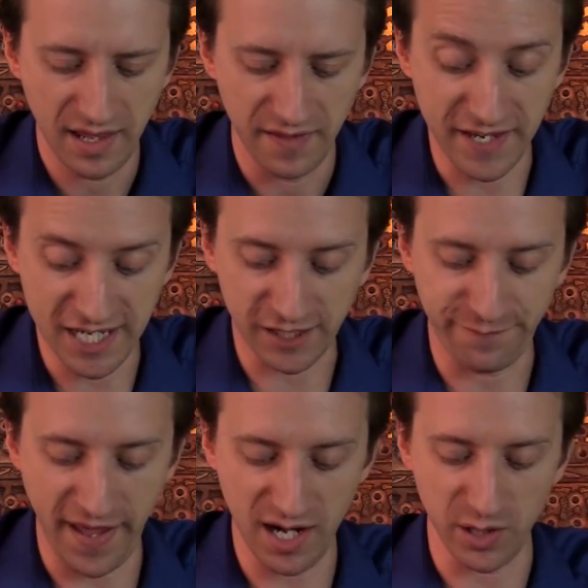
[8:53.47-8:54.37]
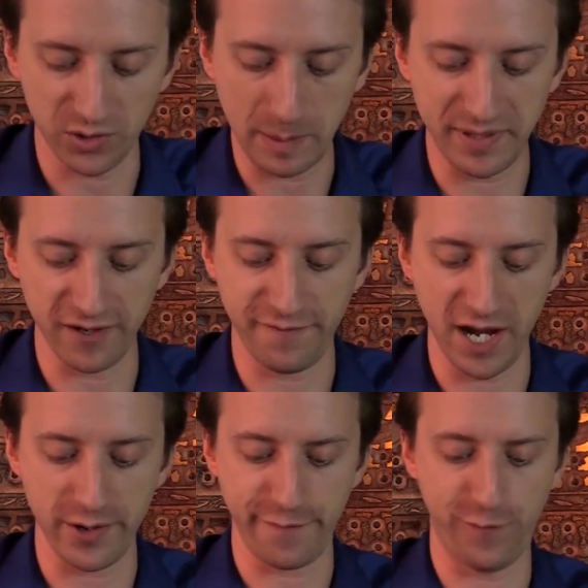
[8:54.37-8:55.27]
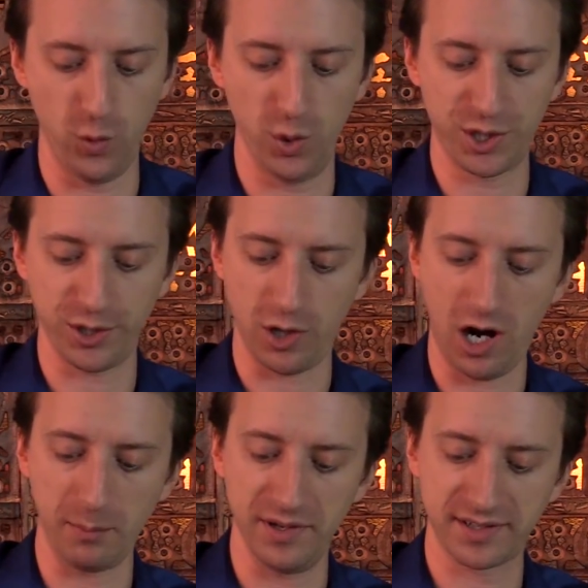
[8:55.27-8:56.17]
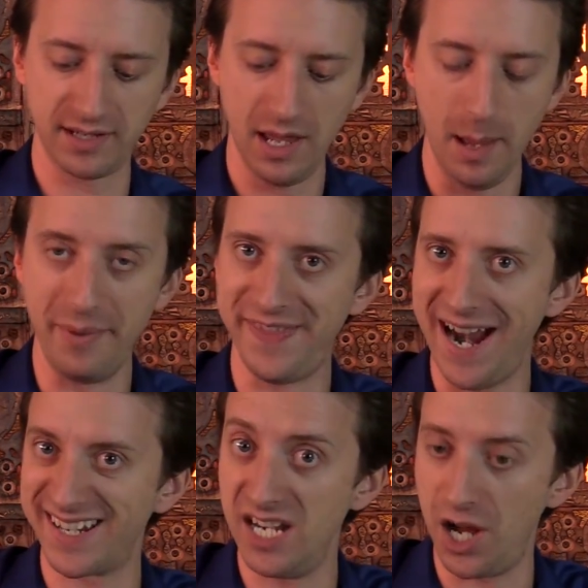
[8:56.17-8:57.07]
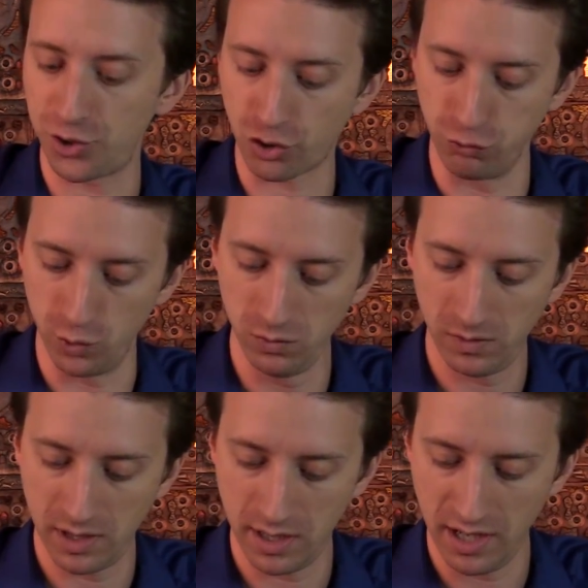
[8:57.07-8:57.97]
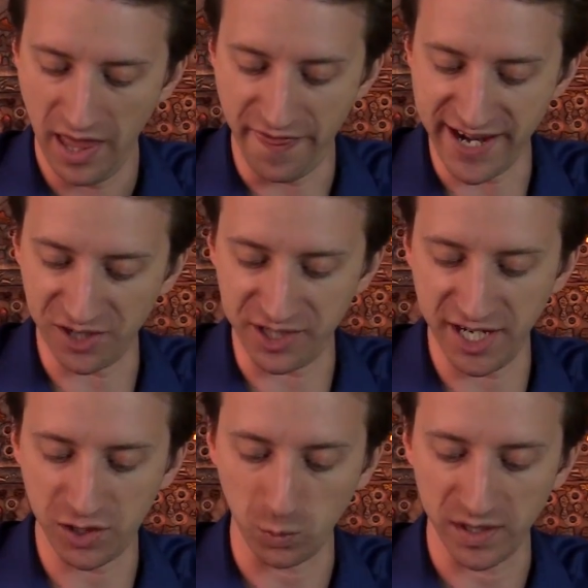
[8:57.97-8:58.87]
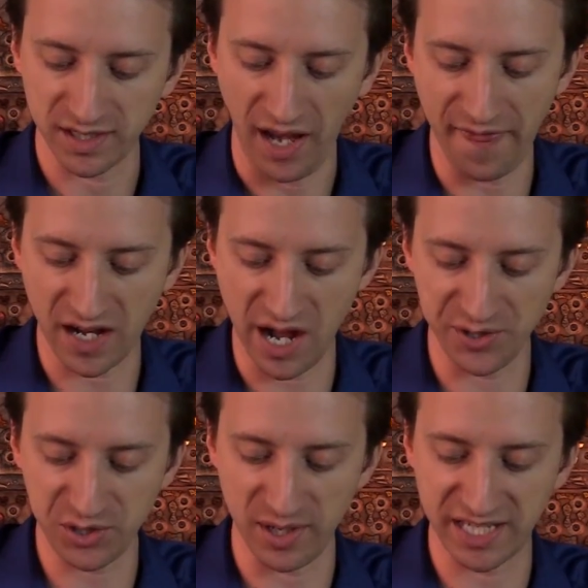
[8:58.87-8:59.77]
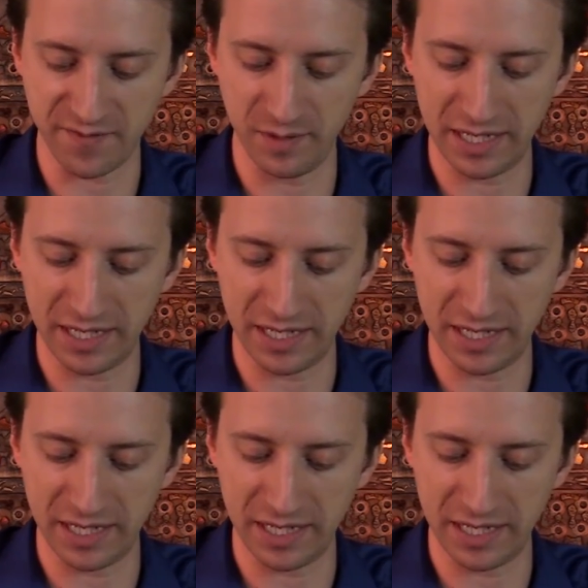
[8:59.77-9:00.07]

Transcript: These fellows appear very foolish and harmless, but that is not true. They are dangerous, and the council has given